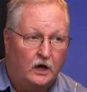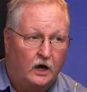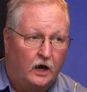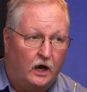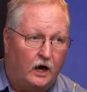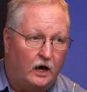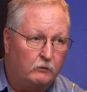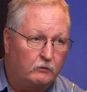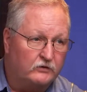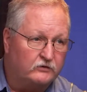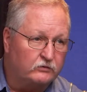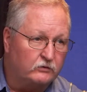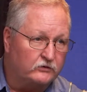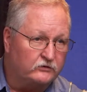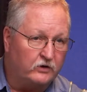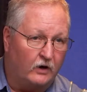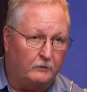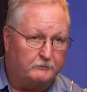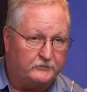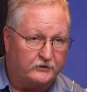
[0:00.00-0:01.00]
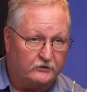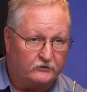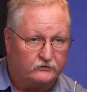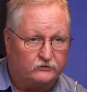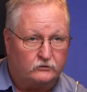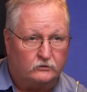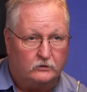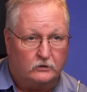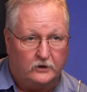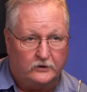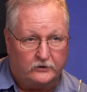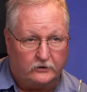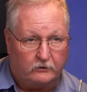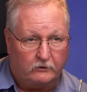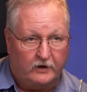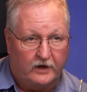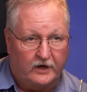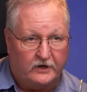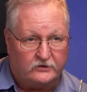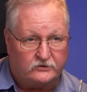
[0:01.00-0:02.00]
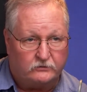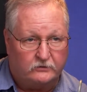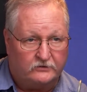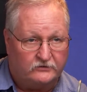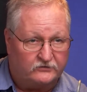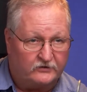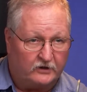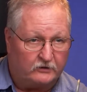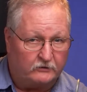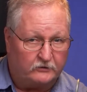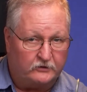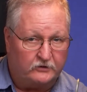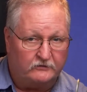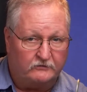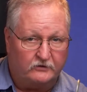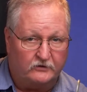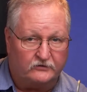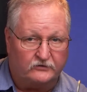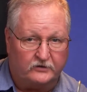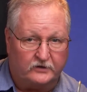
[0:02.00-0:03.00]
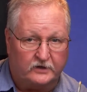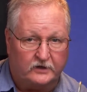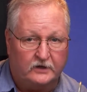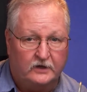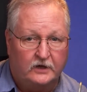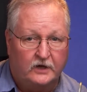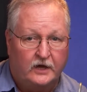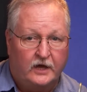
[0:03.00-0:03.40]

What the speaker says: I went to a top-tier school undergraduate, Secular University,